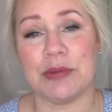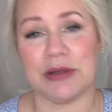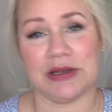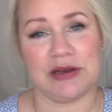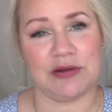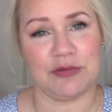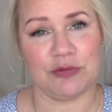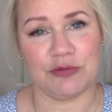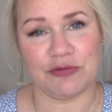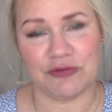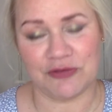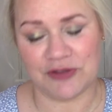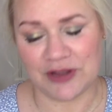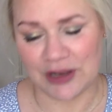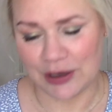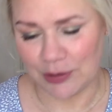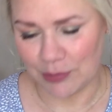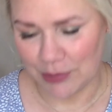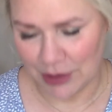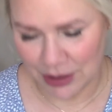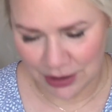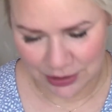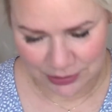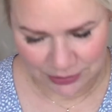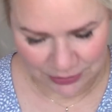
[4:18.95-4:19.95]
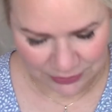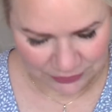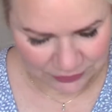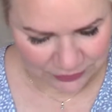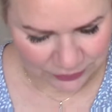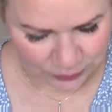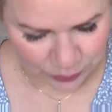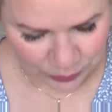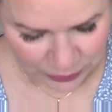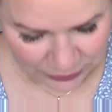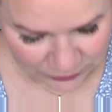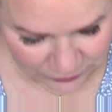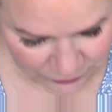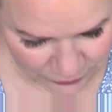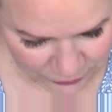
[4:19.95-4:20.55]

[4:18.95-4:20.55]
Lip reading: and I film, I sweat a